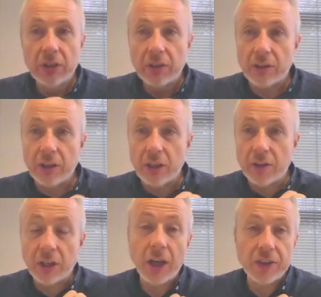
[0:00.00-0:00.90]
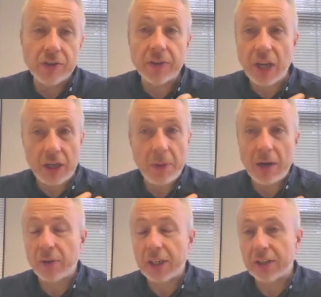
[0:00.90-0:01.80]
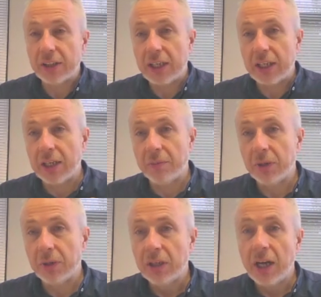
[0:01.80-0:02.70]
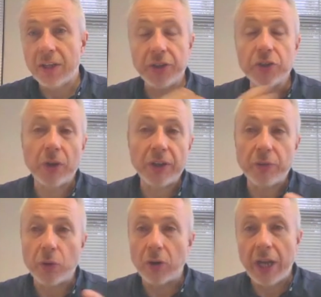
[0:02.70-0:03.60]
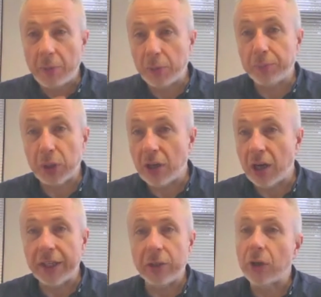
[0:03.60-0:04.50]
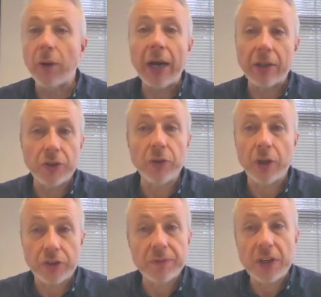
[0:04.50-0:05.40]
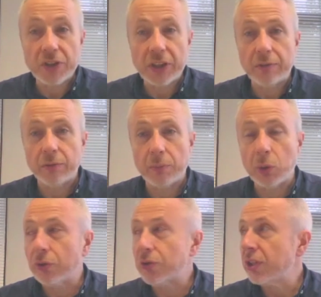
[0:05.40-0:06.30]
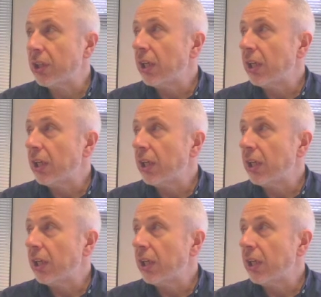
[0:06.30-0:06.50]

the likes of the Daily Maverick and News 24 and Amma Bungani will go out and do those investigative reports.